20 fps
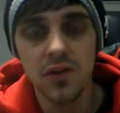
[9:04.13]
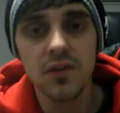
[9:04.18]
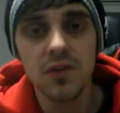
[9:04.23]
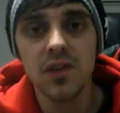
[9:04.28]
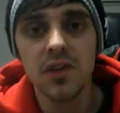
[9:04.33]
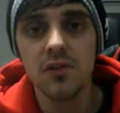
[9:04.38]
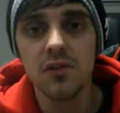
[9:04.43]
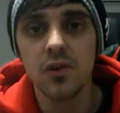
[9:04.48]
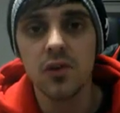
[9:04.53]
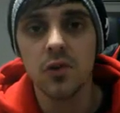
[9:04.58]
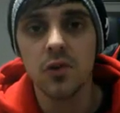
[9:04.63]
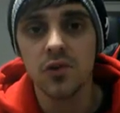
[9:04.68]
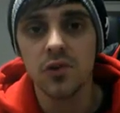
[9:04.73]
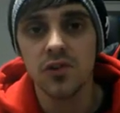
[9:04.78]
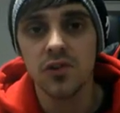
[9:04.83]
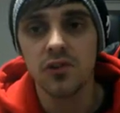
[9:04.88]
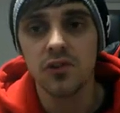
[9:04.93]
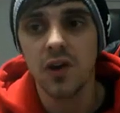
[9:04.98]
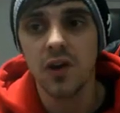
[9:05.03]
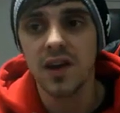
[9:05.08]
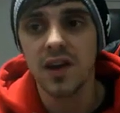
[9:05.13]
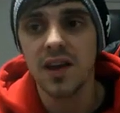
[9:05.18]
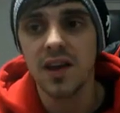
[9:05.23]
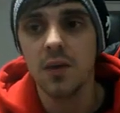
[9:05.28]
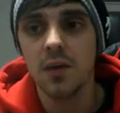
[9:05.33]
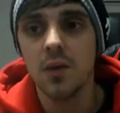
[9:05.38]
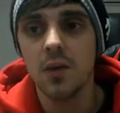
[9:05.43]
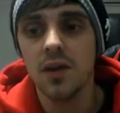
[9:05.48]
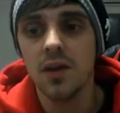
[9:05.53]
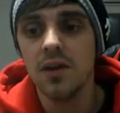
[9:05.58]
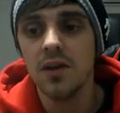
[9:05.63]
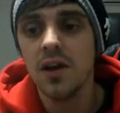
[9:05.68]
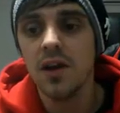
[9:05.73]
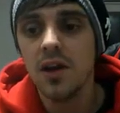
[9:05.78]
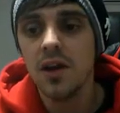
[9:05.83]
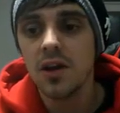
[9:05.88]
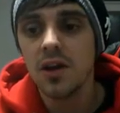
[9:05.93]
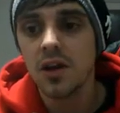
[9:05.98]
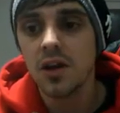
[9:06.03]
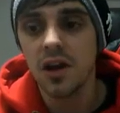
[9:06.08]
very difficult to try and get one
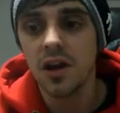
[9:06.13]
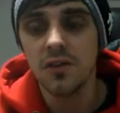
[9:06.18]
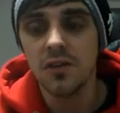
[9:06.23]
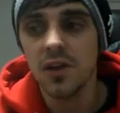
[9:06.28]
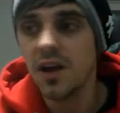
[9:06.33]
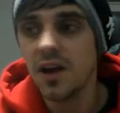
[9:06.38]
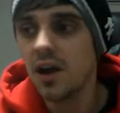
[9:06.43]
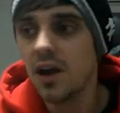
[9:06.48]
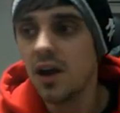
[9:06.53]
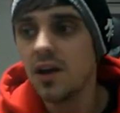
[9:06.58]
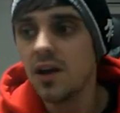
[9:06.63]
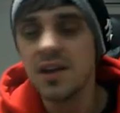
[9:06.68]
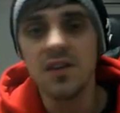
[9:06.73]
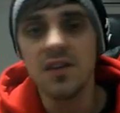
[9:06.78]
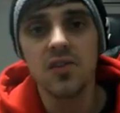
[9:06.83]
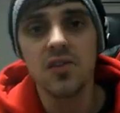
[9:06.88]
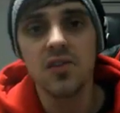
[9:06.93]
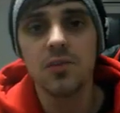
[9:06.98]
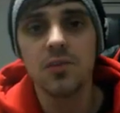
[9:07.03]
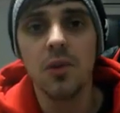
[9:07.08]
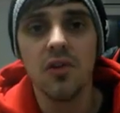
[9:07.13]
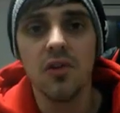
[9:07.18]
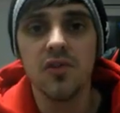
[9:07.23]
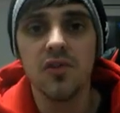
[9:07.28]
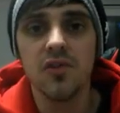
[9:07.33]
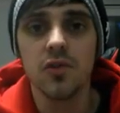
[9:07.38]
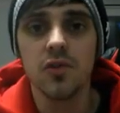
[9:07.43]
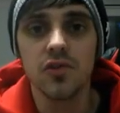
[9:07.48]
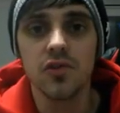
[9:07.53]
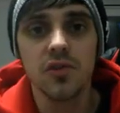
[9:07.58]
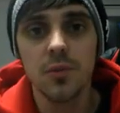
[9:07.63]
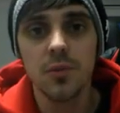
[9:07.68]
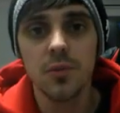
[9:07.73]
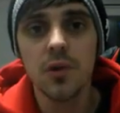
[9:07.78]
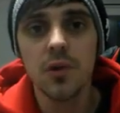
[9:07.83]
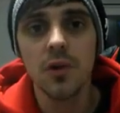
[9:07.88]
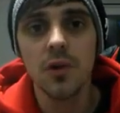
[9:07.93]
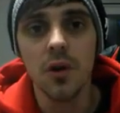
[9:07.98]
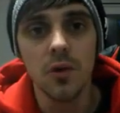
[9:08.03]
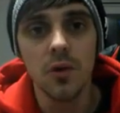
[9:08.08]
kind of I need a spot for
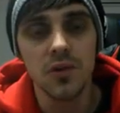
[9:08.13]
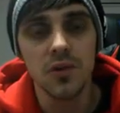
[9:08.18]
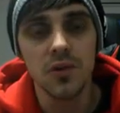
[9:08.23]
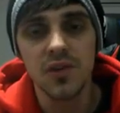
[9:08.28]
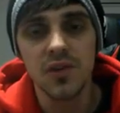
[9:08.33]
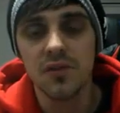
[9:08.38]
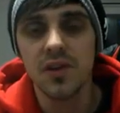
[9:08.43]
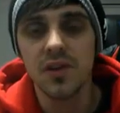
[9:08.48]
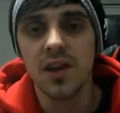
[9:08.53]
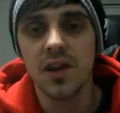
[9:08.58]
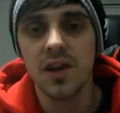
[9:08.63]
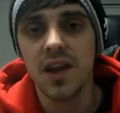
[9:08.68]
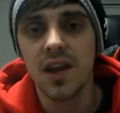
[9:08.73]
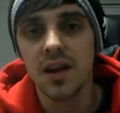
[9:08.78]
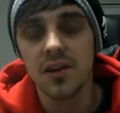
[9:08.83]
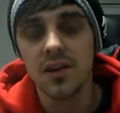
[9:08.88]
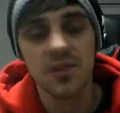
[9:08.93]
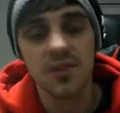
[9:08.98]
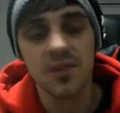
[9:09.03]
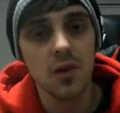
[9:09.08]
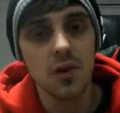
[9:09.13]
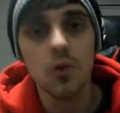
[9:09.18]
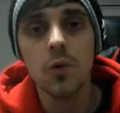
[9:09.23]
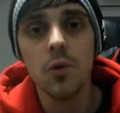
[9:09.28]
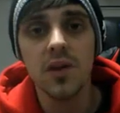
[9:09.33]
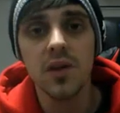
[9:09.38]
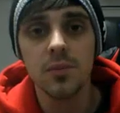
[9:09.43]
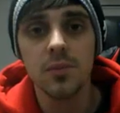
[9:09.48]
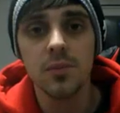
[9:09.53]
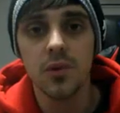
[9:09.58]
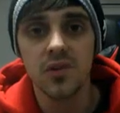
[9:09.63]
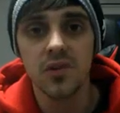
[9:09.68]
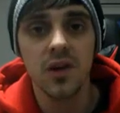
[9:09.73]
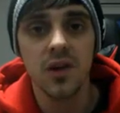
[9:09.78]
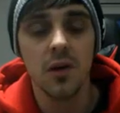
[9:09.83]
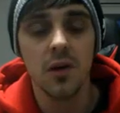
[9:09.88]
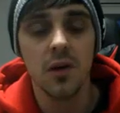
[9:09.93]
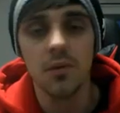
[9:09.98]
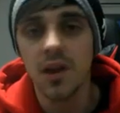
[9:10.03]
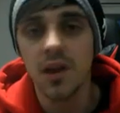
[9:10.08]
tomorrow or something like that, because they're always booked
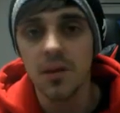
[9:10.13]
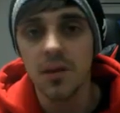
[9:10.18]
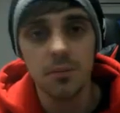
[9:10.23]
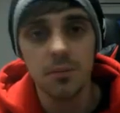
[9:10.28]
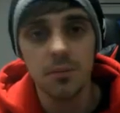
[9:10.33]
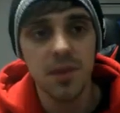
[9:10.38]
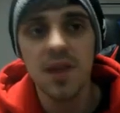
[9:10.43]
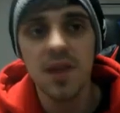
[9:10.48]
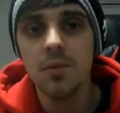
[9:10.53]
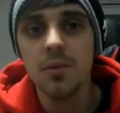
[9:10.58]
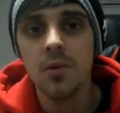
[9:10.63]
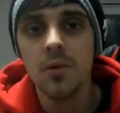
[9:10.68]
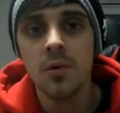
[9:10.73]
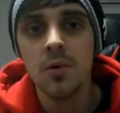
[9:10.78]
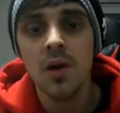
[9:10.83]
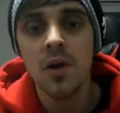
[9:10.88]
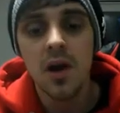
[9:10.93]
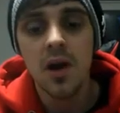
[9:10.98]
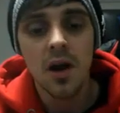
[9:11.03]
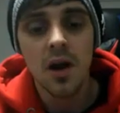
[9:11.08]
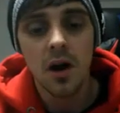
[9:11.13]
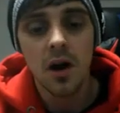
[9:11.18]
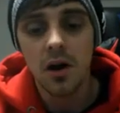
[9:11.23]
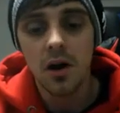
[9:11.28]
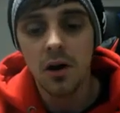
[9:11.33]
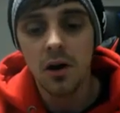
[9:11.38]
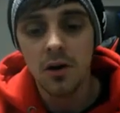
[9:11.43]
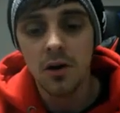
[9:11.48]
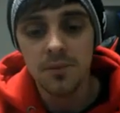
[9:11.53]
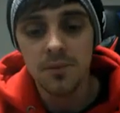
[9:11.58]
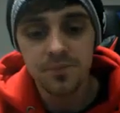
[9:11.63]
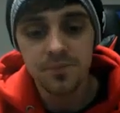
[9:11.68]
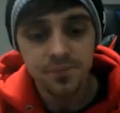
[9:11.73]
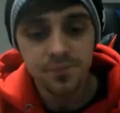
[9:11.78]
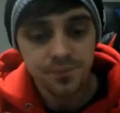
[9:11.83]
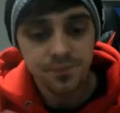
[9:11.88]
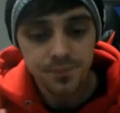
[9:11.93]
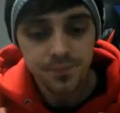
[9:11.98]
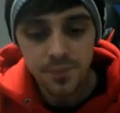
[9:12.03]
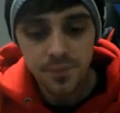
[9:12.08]
up. People are
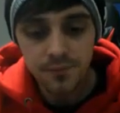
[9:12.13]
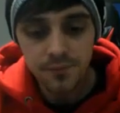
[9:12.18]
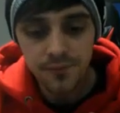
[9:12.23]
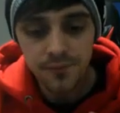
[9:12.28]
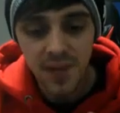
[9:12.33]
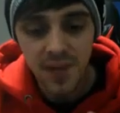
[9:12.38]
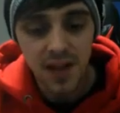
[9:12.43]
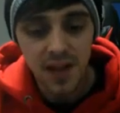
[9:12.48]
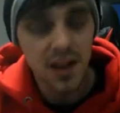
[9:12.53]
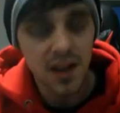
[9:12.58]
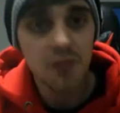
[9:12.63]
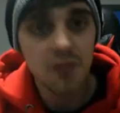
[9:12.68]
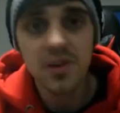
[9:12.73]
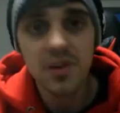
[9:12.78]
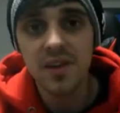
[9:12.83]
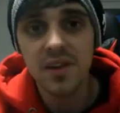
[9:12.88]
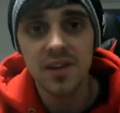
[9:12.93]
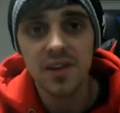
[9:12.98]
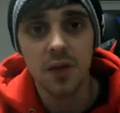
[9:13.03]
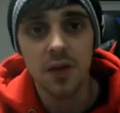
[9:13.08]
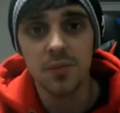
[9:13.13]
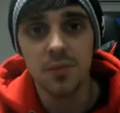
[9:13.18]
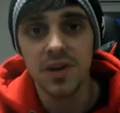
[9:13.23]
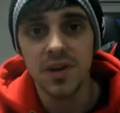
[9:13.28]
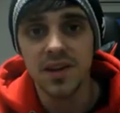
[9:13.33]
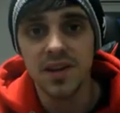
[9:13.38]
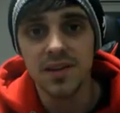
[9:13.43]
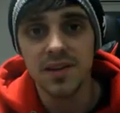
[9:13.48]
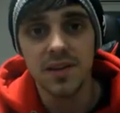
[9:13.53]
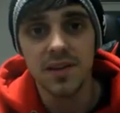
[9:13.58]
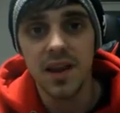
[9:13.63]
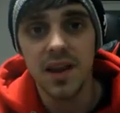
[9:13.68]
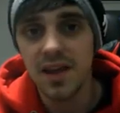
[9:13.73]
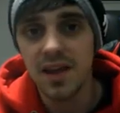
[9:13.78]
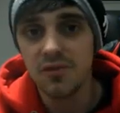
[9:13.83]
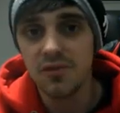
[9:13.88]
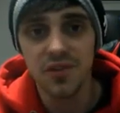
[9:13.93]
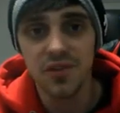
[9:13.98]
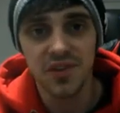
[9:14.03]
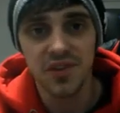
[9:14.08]
loving this company
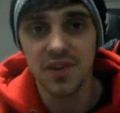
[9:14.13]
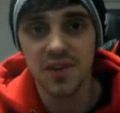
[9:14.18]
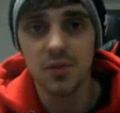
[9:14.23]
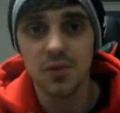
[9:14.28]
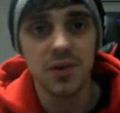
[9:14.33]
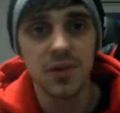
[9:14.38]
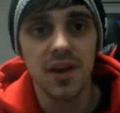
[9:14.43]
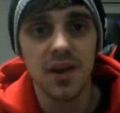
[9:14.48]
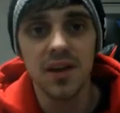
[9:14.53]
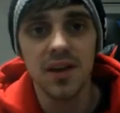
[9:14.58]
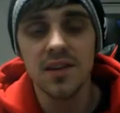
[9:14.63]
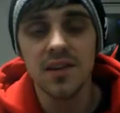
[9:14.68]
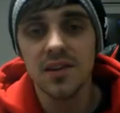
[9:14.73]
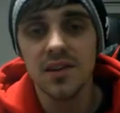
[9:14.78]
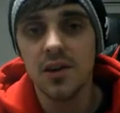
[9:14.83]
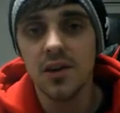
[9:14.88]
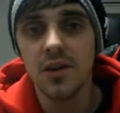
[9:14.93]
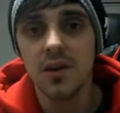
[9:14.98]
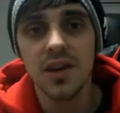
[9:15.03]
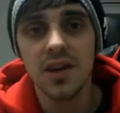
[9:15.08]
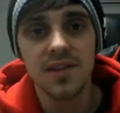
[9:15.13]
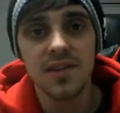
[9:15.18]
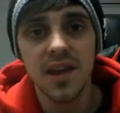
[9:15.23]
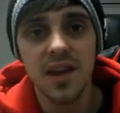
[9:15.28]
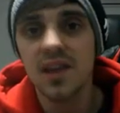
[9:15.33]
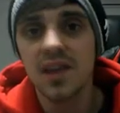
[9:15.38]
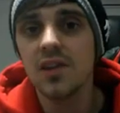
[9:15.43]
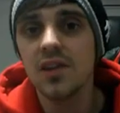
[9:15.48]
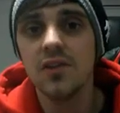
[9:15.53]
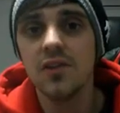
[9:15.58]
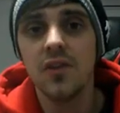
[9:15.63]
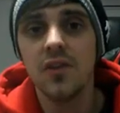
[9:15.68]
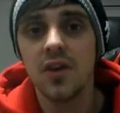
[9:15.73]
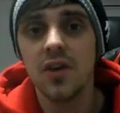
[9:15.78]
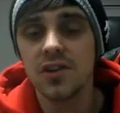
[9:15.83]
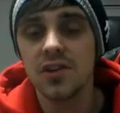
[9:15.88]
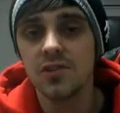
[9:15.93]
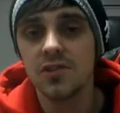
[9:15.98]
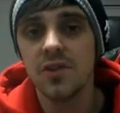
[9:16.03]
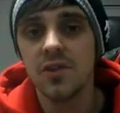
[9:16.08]
every single day, and they're taking
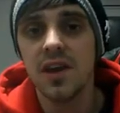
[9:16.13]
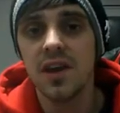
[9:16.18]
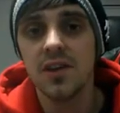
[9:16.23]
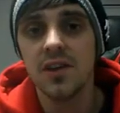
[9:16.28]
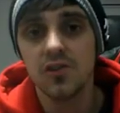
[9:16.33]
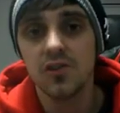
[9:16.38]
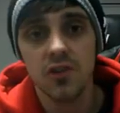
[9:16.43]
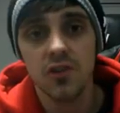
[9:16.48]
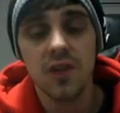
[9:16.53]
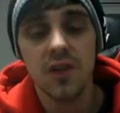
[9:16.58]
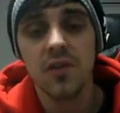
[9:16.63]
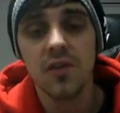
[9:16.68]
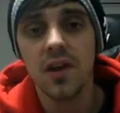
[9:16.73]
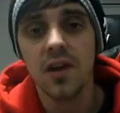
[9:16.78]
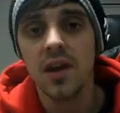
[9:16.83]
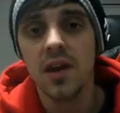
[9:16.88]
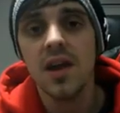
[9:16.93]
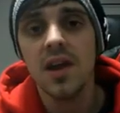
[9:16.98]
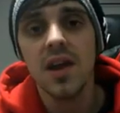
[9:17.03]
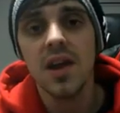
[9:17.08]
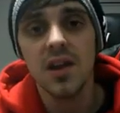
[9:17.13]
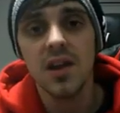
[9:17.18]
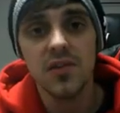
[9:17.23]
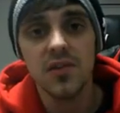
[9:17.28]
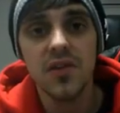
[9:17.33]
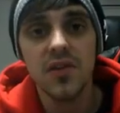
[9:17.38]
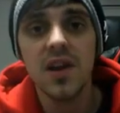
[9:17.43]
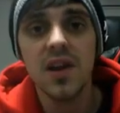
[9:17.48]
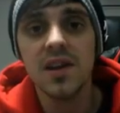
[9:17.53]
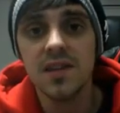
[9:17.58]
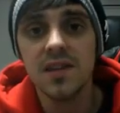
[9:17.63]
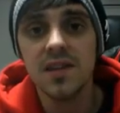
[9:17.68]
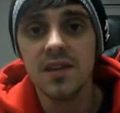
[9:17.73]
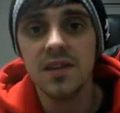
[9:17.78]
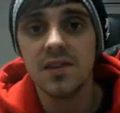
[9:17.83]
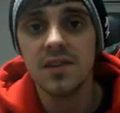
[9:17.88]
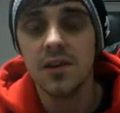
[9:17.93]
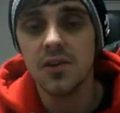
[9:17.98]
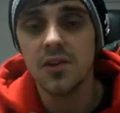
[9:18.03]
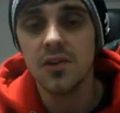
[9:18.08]
advantage of it. And the traffic is fairly
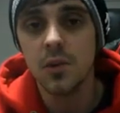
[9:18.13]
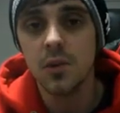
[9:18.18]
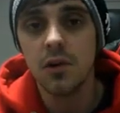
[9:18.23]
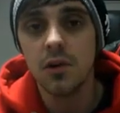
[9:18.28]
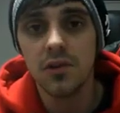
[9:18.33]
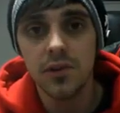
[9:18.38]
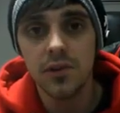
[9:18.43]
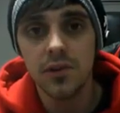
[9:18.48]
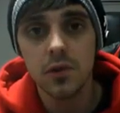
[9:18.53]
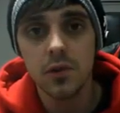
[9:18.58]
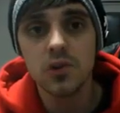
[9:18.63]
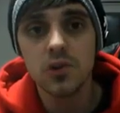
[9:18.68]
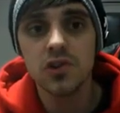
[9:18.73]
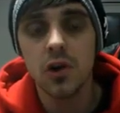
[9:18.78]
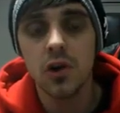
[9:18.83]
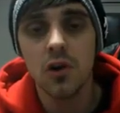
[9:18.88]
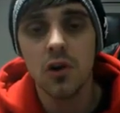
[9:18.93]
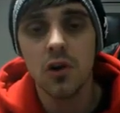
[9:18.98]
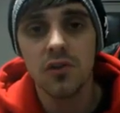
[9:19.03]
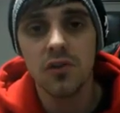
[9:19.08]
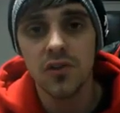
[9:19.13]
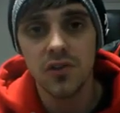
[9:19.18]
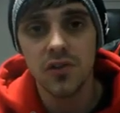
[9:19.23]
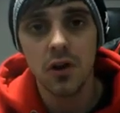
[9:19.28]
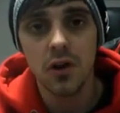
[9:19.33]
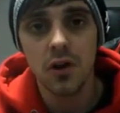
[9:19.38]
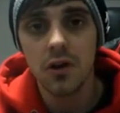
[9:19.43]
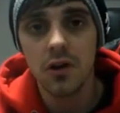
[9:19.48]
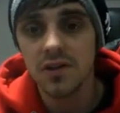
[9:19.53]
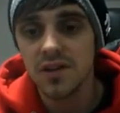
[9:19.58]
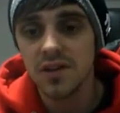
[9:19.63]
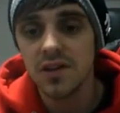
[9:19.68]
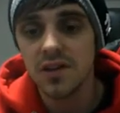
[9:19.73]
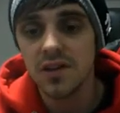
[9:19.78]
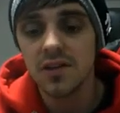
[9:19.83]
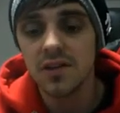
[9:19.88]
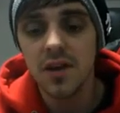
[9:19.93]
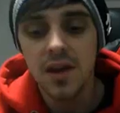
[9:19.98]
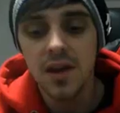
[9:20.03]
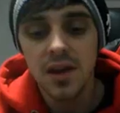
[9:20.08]
decent as well, as long as your offer's
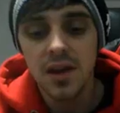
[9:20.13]
targeted.